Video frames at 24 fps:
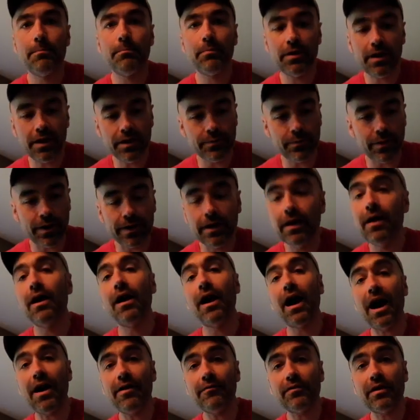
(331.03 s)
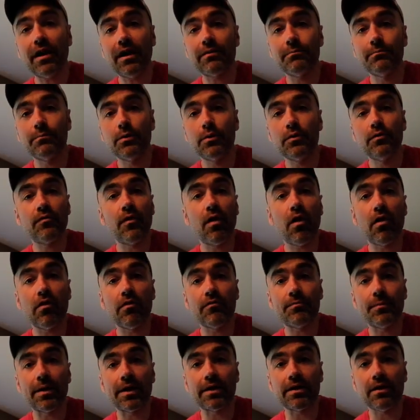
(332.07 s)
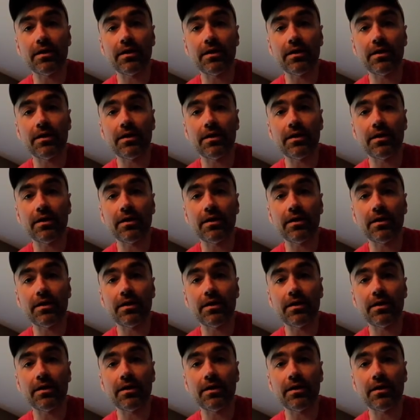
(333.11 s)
But anyway, I've gotta move all of my